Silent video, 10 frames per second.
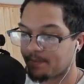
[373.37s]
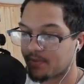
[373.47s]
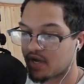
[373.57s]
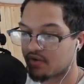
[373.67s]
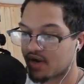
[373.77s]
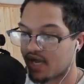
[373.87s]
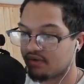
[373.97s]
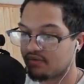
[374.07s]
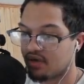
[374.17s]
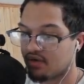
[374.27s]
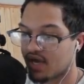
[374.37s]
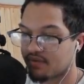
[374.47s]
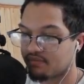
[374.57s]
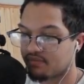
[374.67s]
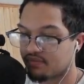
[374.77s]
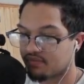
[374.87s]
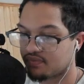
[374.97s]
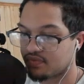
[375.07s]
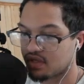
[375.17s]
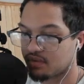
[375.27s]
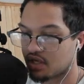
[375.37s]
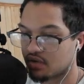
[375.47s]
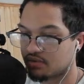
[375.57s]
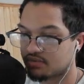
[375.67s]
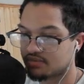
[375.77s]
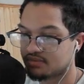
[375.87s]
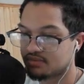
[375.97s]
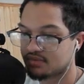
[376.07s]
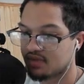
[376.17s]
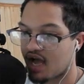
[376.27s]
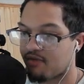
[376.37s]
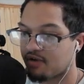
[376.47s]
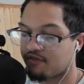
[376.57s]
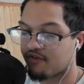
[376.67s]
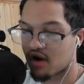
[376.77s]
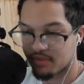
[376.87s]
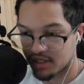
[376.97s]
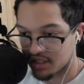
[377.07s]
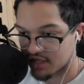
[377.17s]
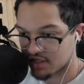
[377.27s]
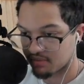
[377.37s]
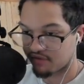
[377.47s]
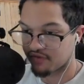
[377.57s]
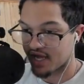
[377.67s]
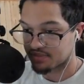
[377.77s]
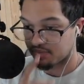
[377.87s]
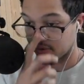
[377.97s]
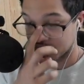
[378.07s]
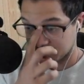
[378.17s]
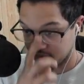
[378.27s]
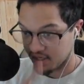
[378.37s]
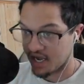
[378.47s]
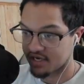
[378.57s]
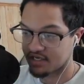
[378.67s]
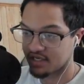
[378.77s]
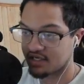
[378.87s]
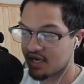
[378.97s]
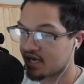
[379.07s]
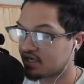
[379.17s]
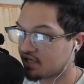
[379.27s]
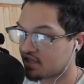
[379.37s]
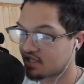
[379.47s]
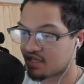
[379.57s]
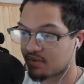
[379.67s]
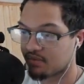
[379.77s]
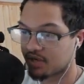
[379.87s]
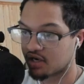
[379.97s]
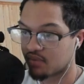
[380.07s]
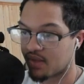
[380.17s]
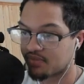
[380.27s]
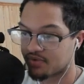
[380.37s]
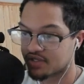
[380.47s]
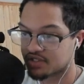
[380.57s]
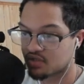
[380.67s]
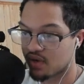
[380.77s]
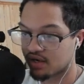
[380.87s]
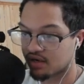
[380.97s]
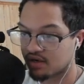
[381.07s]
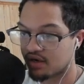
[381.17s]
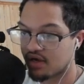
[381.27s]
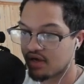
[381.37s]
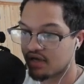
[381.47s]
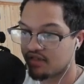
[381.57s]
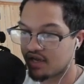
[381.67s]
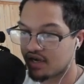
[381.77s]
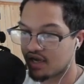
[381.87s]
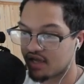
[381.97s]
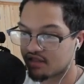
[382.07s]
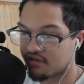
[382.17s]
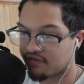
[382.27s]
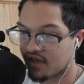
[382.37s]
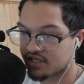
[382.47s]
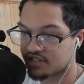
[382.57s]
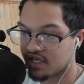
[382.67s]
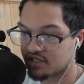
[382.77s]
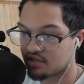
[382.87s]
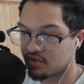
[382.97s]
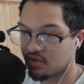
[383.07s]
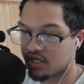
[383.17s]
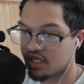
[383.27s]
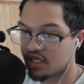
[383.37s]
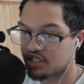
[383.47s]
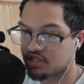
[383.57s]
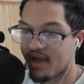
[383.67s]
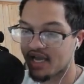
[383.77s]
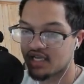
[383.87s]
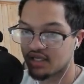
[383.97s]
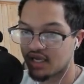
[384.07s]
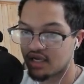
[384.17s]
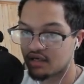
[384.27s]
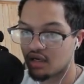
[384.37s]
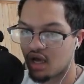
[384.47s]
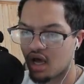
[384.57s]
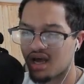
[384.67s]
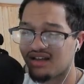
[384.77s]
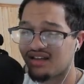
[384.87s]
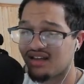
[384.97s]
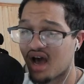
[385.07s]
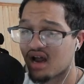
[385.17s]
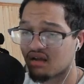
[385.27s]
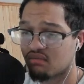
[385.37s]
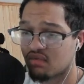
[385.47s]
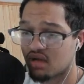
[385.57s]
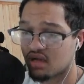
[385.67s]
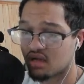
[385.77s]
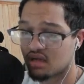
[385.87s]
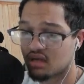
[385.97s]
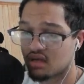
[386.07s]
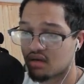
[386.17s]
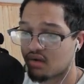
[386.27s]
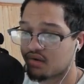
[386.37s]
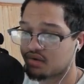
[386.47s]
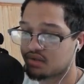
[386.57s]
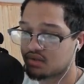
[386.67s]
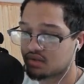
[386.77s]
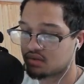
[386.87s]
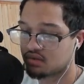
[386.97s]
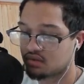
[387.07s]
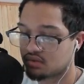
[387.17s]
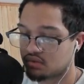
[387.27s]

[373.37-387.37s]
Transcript: All right, okay. Here we go. I've been farming nothing but flash points, but I didn't I didn't think that we were going to run through this quicker than uh, the flash takes to eschmaculate. Oh, God. This is Battlelord Prashan to the intruders.